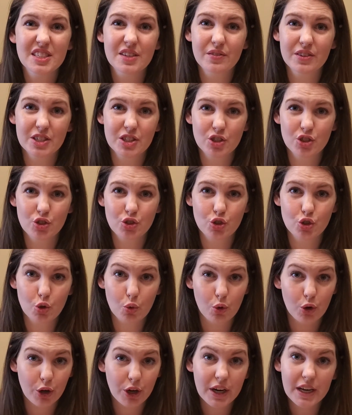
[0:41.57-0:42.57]
of a
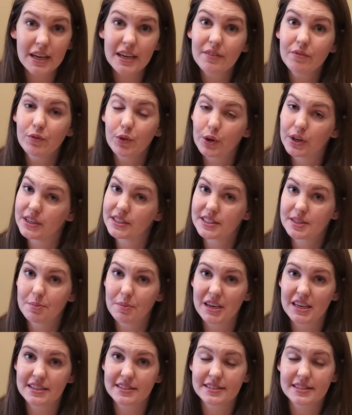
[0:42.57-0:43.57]
story for it to
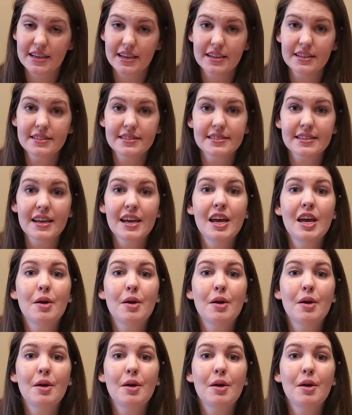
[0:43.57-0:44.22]
make sense.